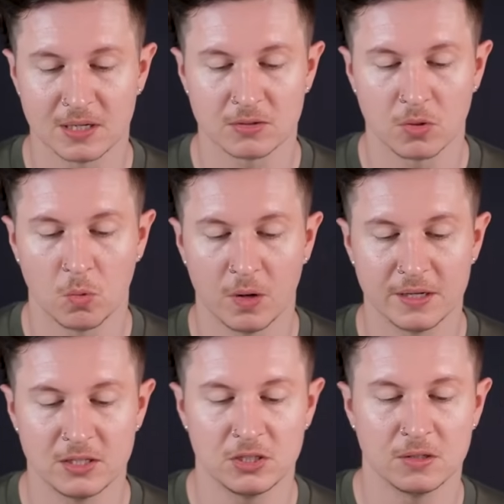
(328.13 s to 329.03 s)
out one
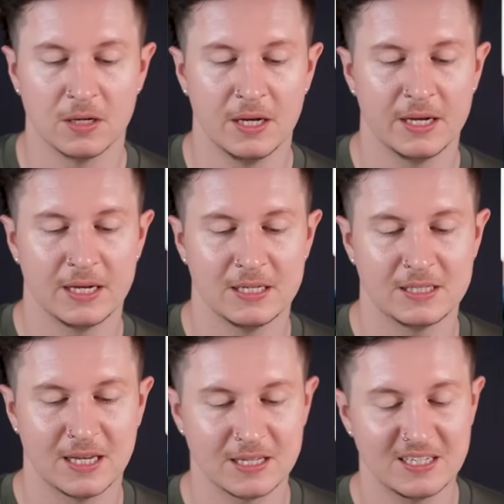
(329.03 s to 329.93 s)
issue is
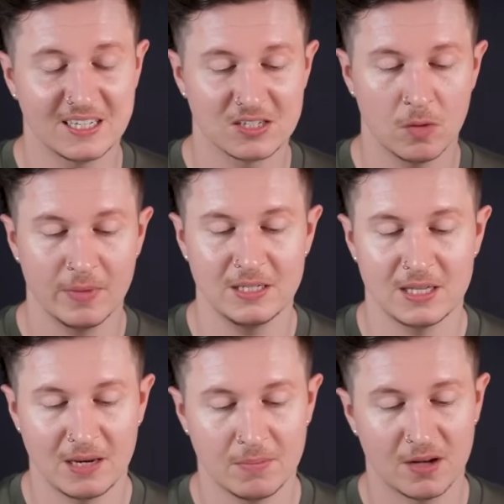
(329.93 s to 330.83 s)
that it does not
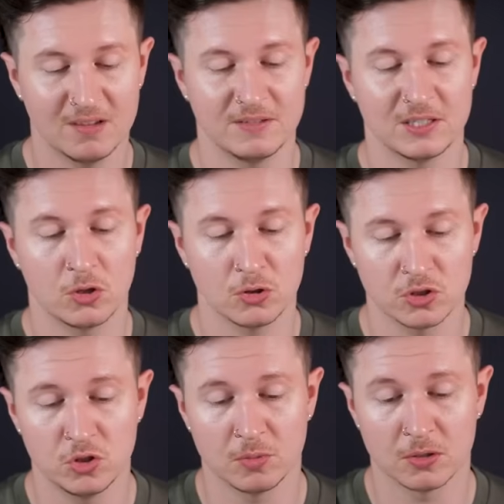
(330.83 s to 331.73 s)
maintain perfect costume